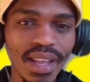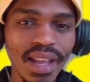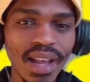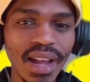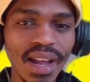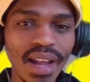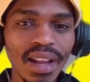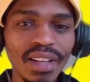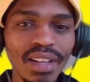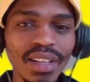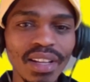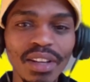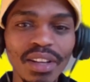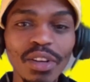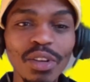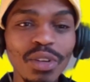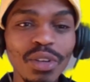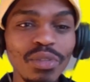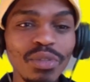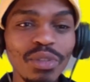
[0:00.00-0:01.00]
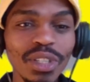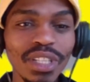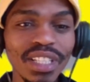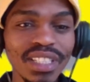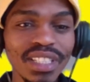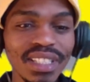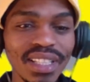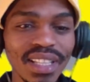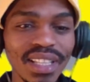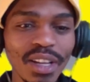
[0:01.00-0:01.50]
I looked for
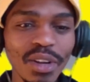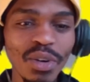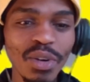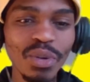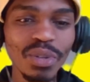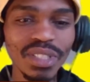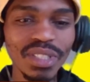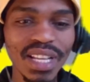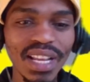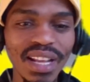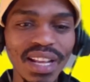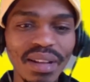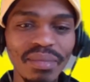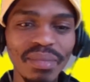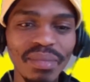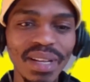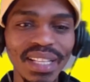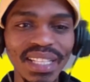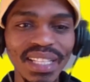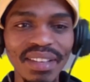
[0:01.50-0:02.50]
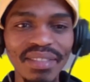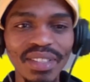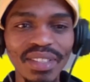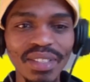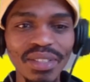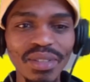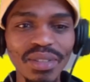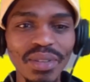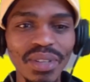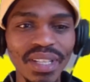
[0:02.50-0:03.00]
this the whole time. I never
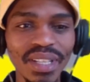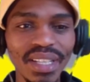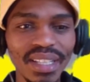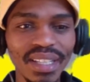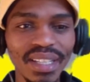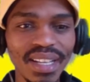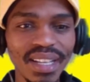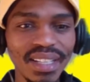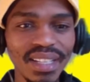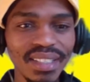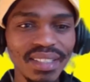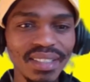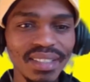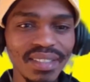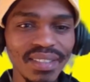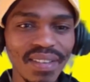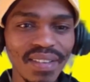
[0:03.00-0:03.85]
saw it, guys.